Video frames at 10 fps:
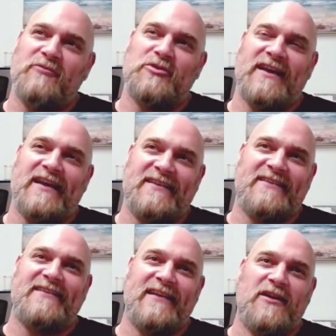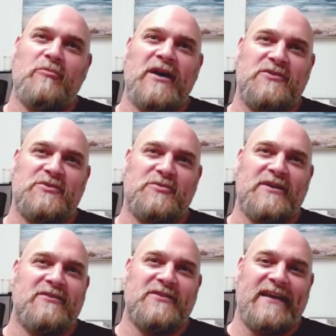was like, this is a little much was when
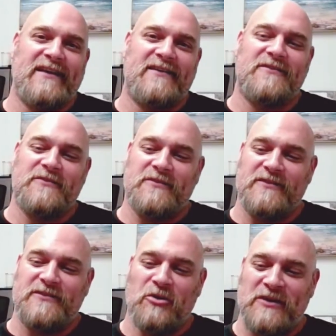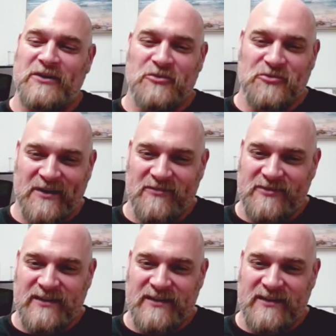it was like Tokyo Drift.